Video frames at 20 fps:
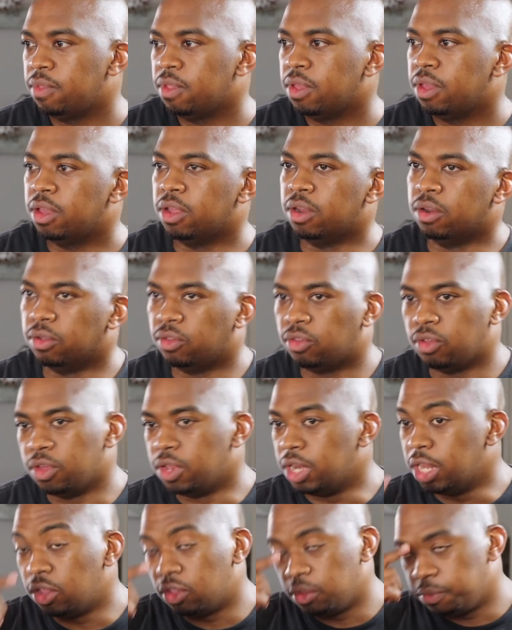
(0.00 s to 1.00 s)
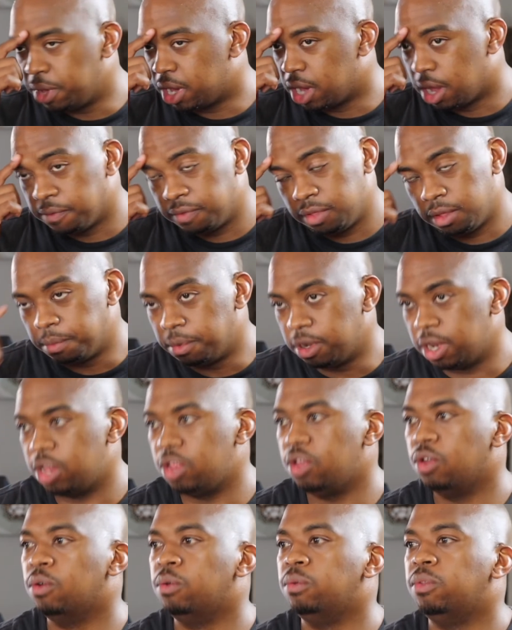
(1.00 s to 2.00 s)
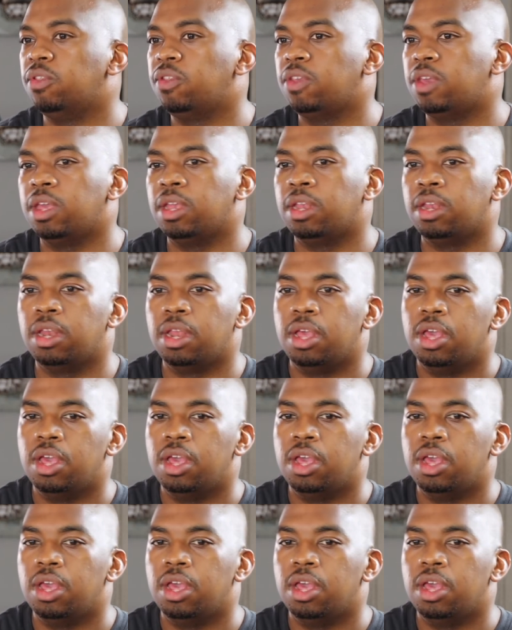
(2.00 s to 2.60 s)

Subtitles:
You know, so you need to be comfortable in your own skin.